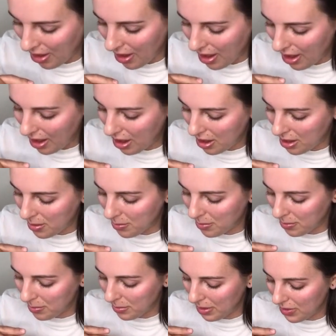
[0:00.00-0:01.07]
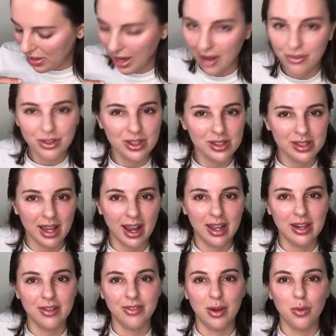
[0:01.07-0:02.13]
And then I have to decide
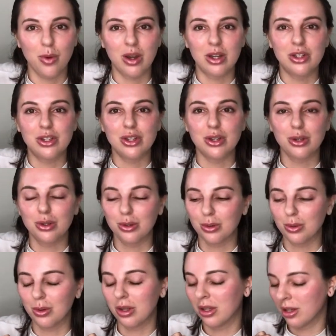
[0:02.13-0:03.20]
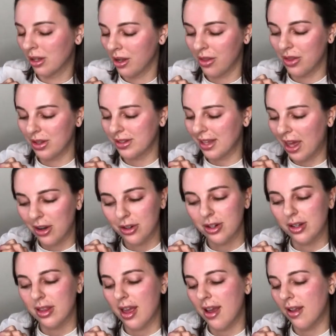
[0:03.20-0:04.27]
if I want to do the
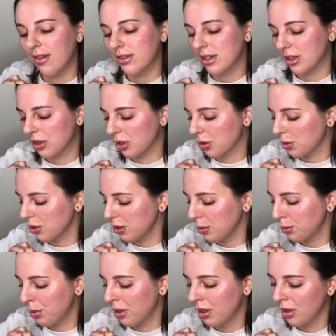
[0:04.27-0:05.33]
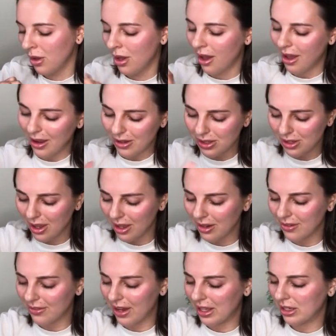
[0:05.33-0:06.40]
Saturday lives in the group. I also got
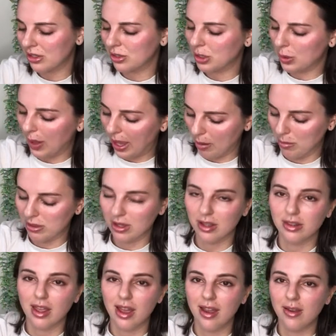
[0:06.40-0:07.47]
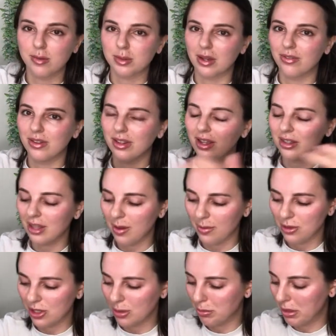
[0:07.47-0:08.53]
invited to do Amazon lives, but I feel like that
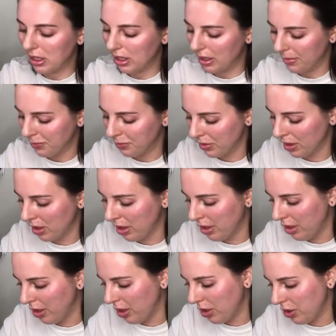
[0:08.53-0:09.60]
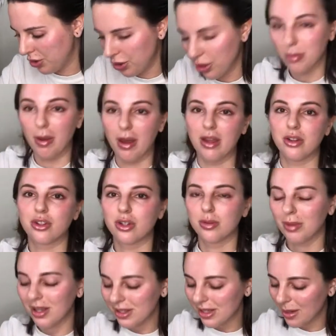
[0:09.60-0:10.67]
would just be too much.
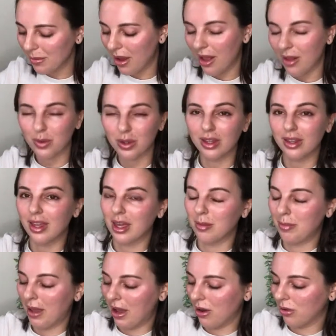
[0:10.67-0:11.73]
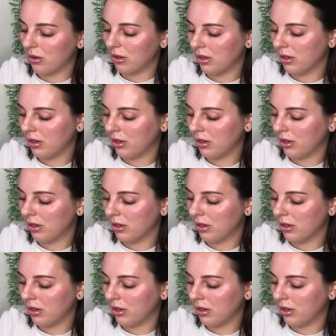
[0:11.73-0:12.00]
Plus, I'm not really like about,